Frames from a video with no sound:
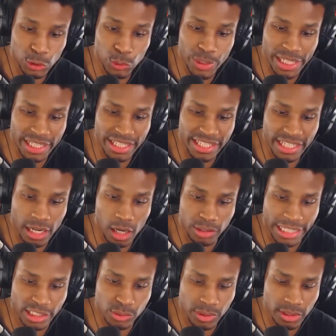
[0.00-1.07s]
You getting
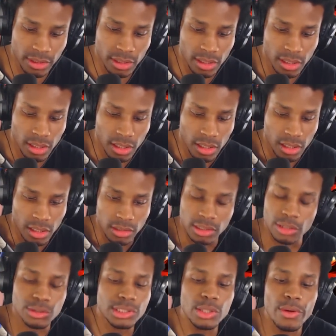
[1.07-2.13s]
oh nice one.
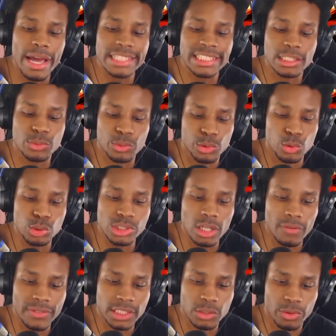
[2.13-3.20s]
So you still have this you
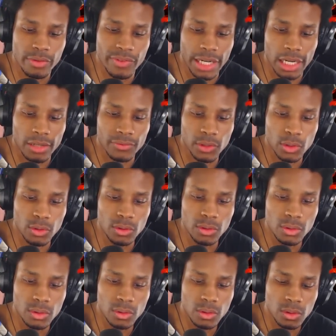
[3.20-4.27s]
still have this revival.